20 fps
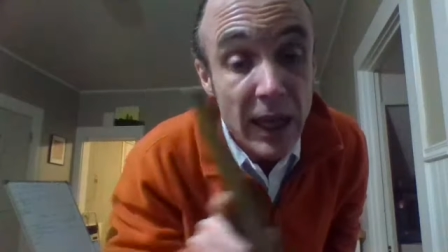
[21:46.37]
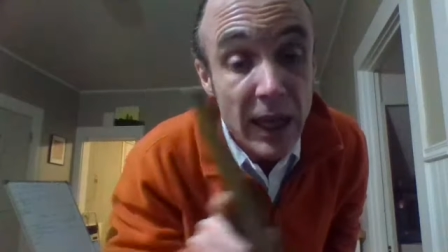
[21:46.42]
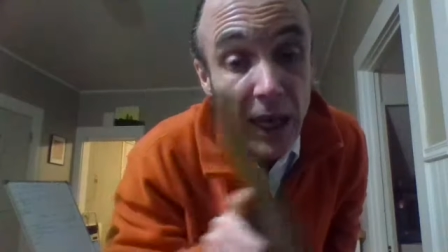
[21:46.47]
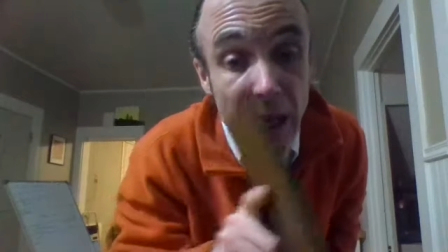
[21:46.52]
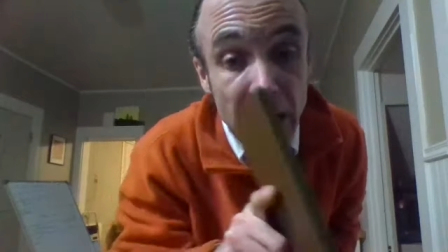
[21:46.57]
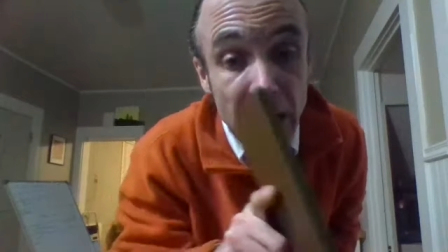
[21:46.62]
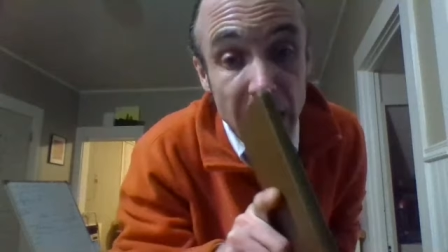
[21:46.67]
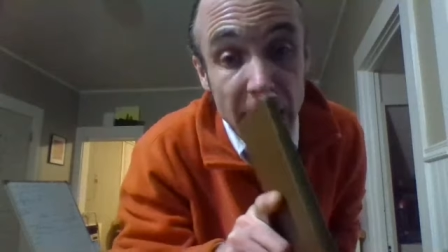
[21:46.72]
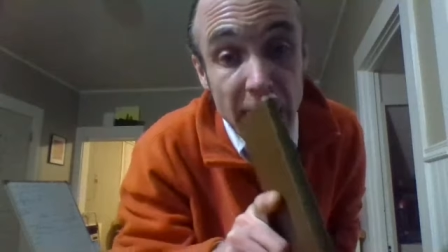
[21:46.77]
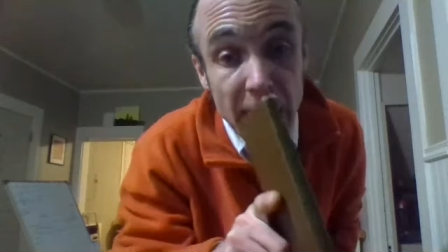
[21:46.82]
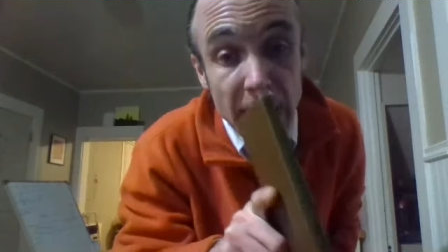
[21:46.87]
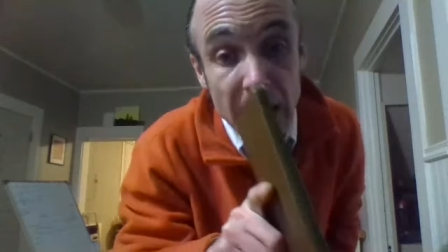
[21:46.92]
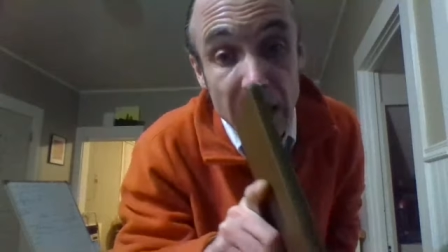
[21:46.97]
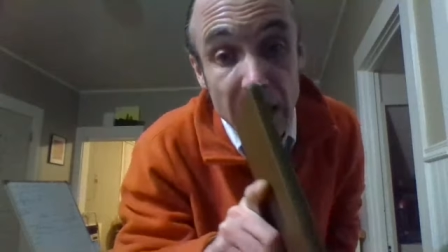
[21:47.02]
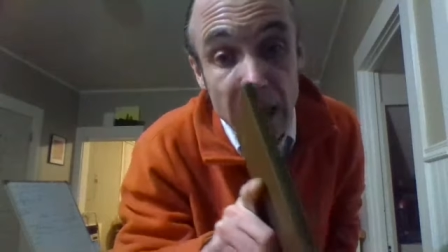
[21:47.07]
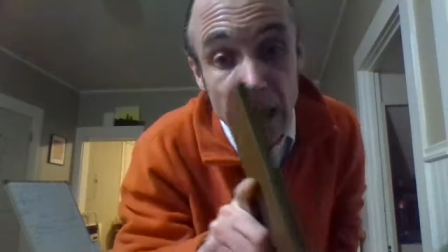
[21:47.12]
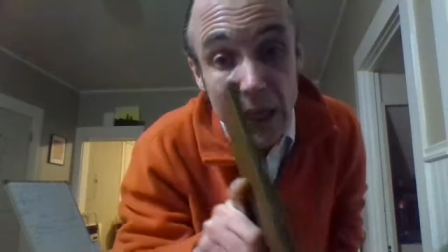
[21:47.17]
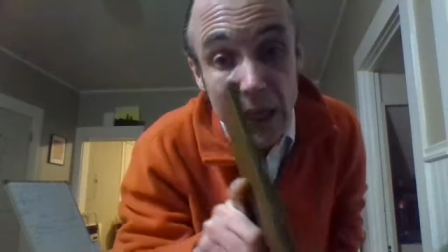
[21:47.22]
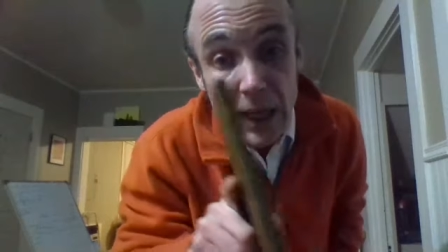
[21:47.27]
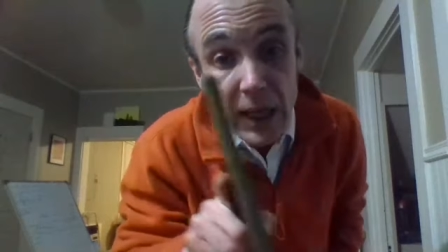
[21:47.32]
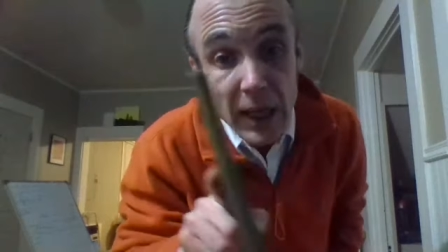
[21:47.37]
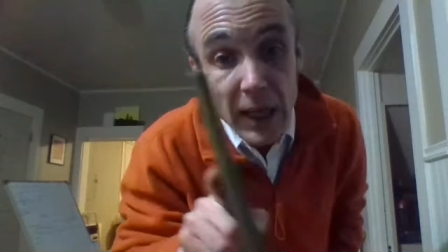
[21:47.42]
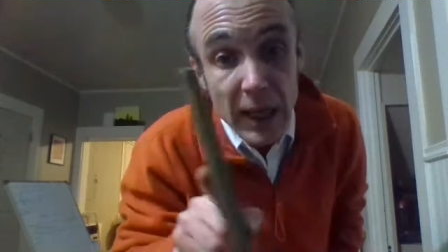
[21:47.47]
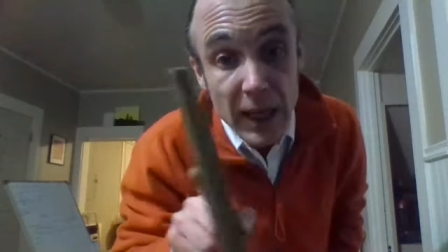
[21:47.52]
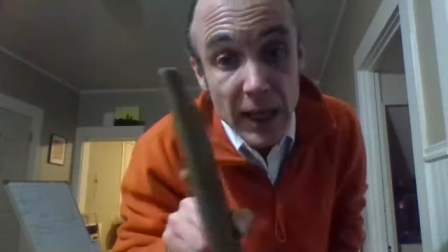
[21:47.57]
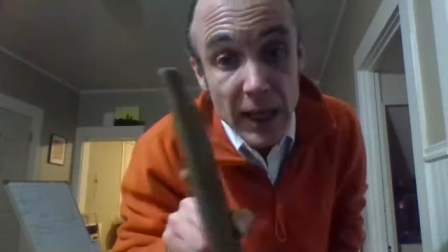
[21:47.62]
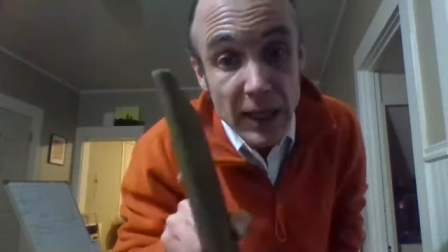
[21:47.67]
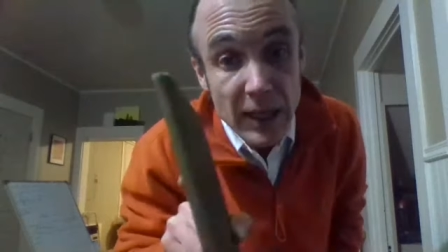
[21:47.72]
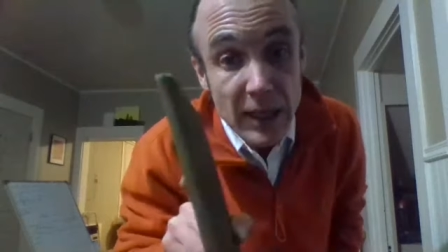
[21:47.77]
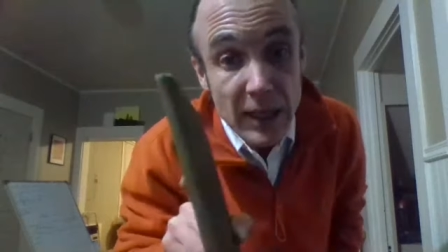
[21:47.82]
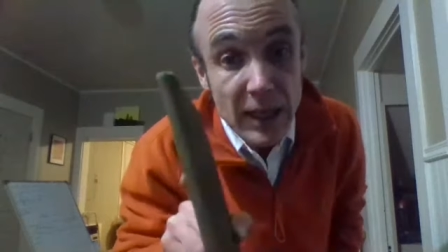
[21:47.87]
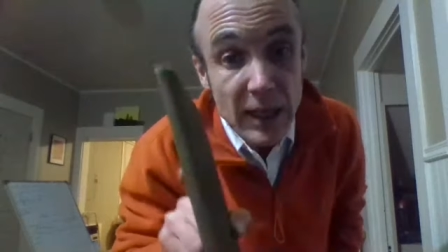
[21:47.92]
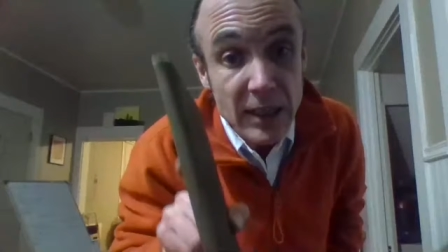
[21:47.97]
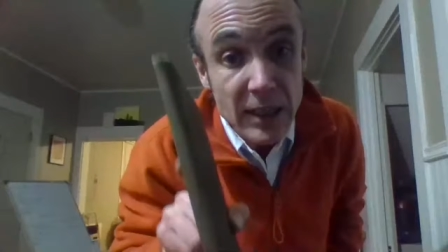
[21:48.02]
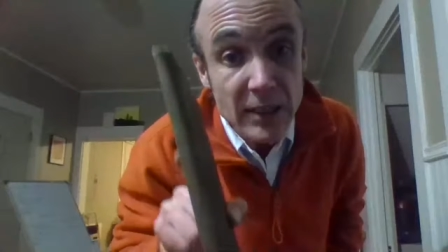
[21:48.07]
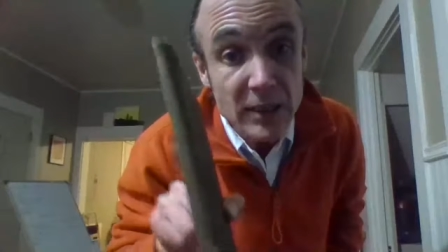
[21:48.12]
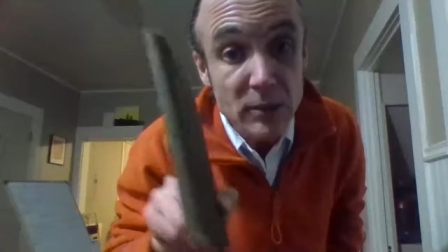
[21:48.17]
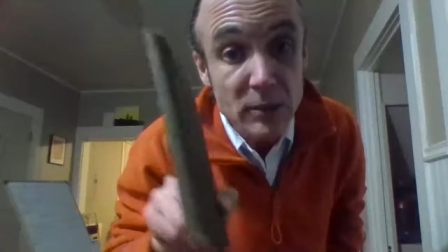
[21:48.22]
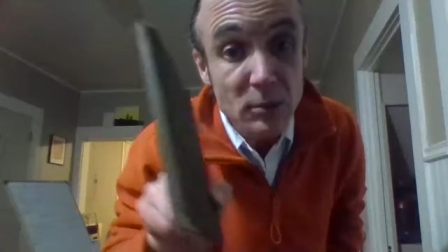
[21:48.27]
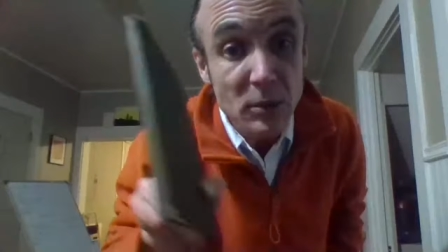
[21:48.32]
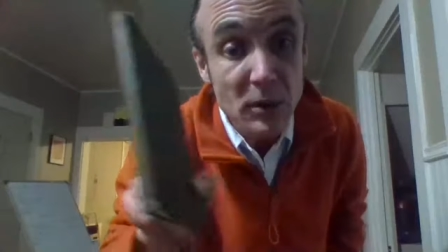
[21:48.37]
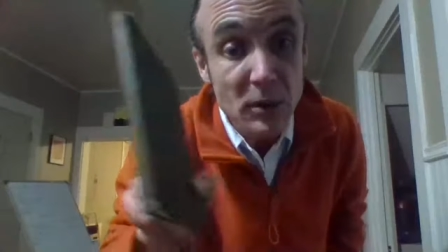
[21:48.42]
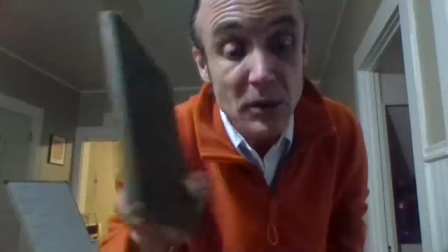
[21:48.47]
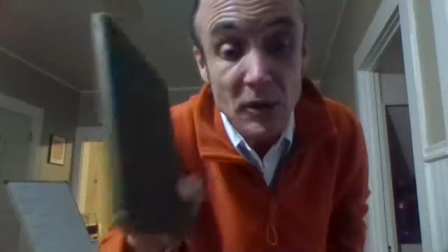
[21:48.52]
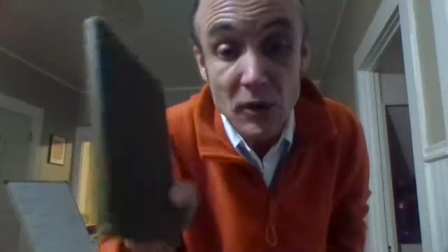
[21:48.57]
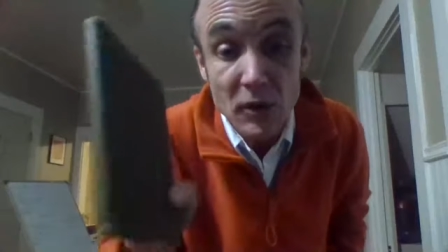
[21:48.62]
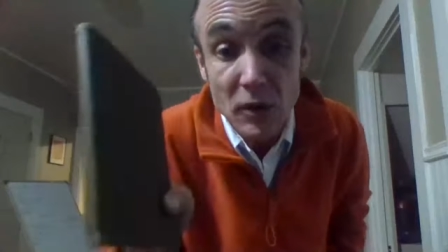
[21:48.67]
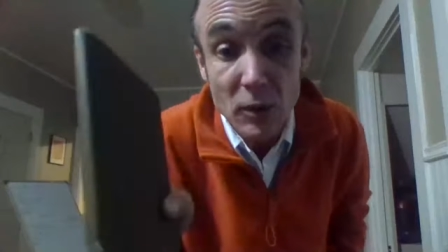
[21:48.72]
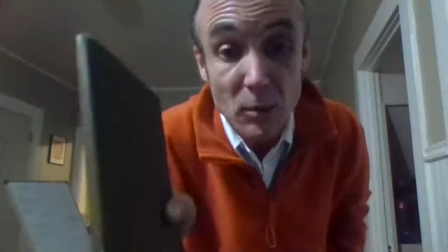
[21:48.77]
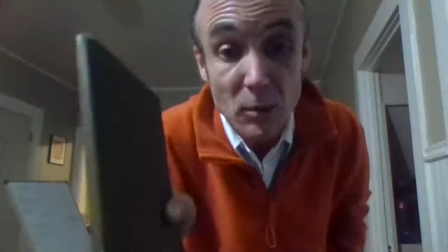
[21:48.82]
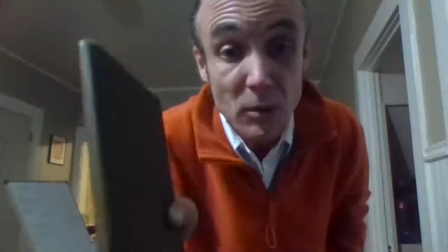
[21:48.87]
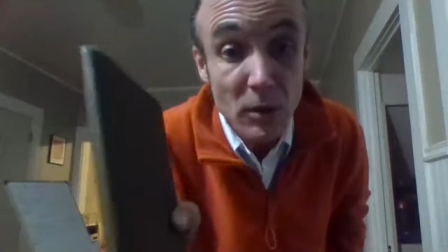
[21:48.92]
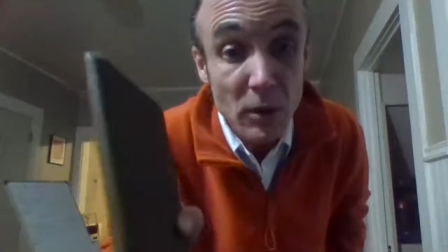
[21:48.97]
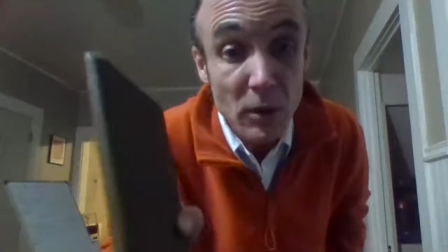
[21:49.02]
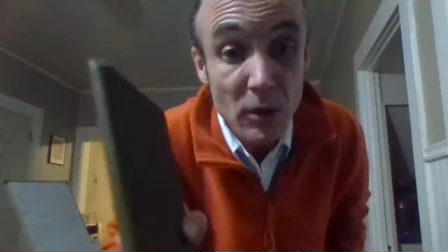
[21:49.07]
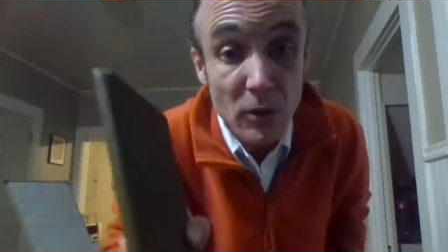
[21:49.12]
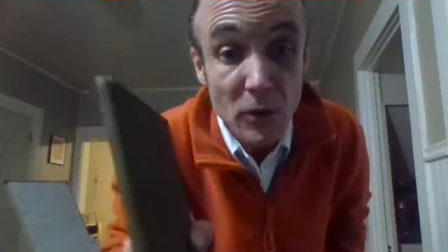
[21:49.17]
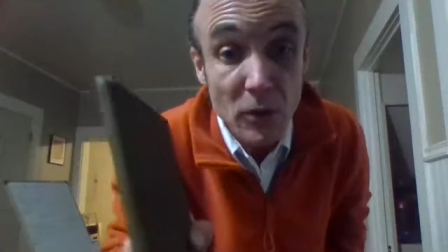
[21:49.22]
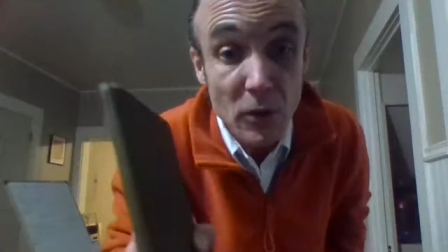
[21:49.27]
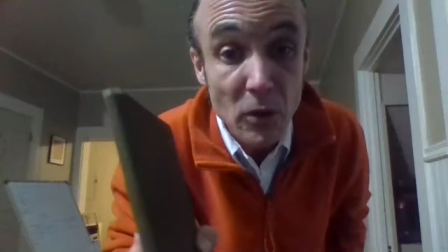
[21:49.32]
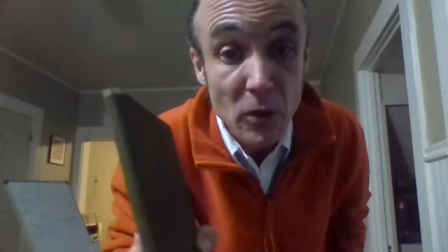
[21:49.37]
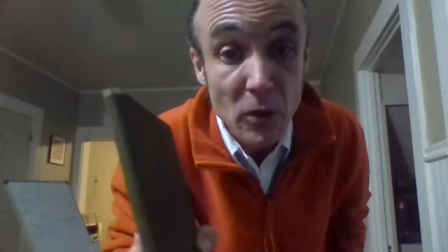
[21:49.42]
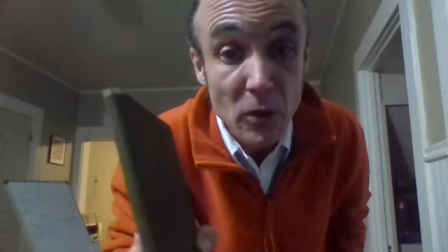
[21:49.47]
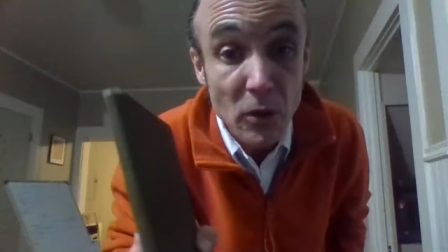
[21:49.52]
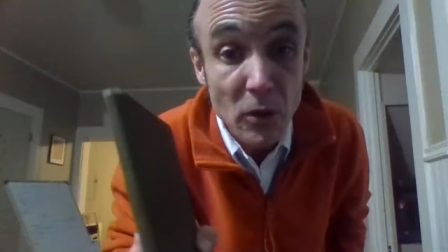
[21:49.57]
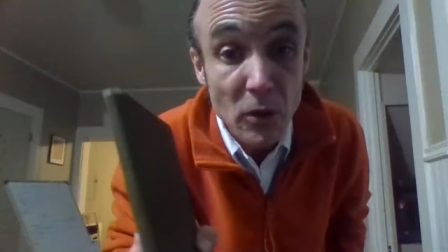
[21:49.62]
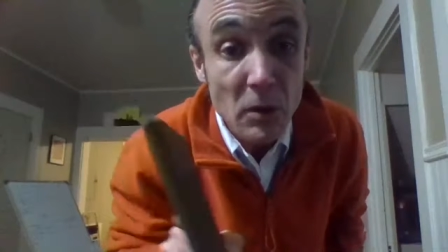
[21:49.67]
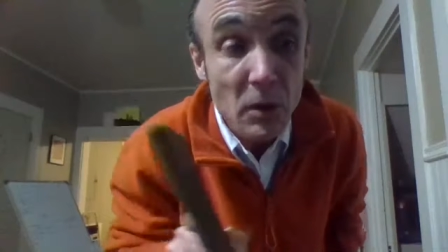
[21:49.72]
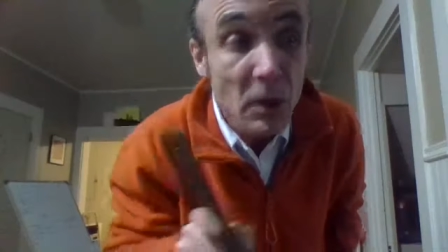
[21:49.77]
And in this, still beautiful,